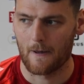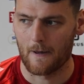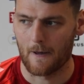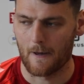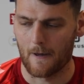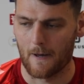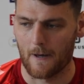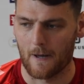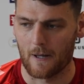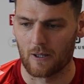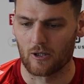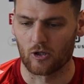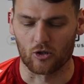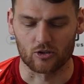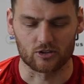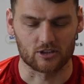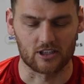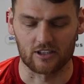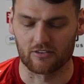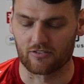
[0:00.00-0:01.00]
uh,
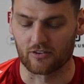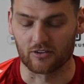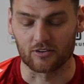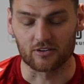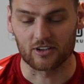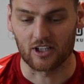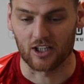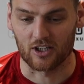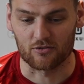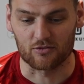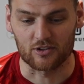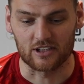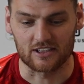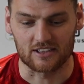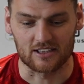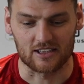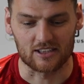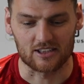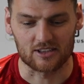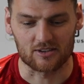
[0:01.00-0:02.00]
lots of different kind of
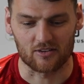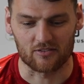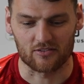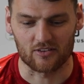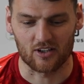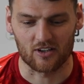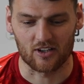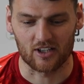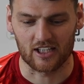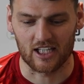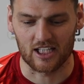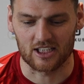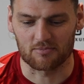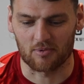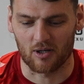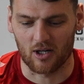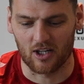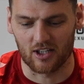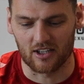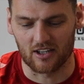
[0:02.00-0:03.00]
reasonings of I guess
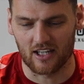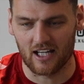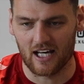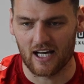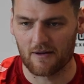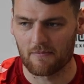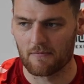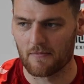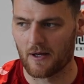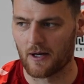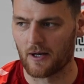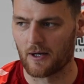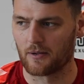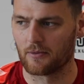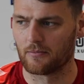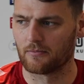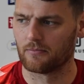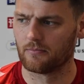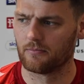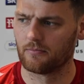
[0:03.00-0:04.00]
behind that.
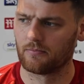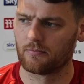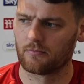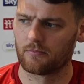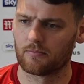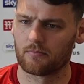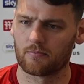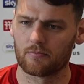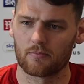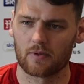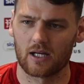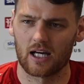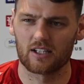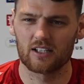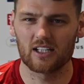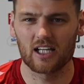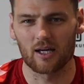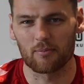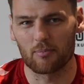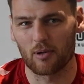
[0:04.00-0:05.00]
Um, and
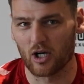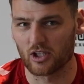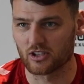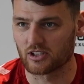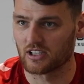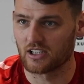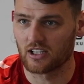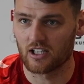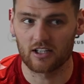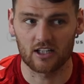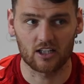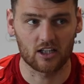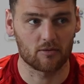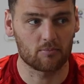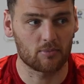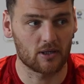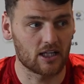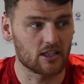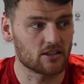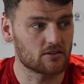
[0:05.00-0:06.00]
yeah, personally, I think I
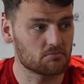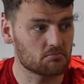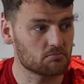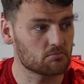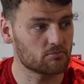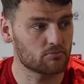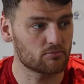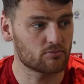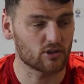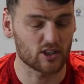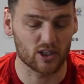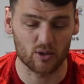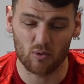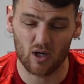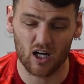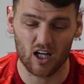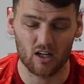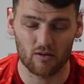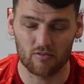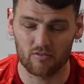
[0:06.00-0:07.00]
played pretty
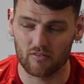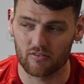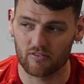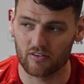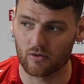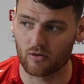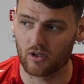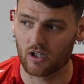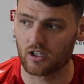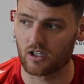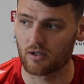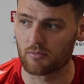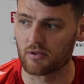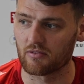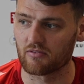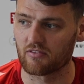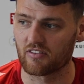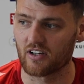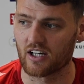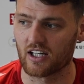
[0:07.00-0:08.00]
well. I feel like I've
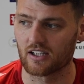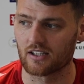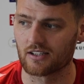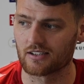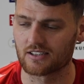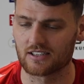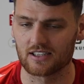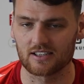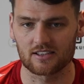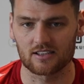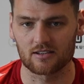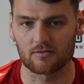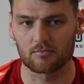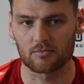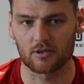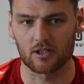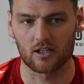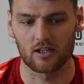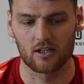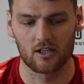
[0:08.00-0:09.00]
been fairly consistent,
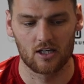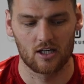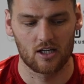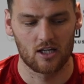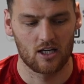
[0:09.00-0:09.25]
but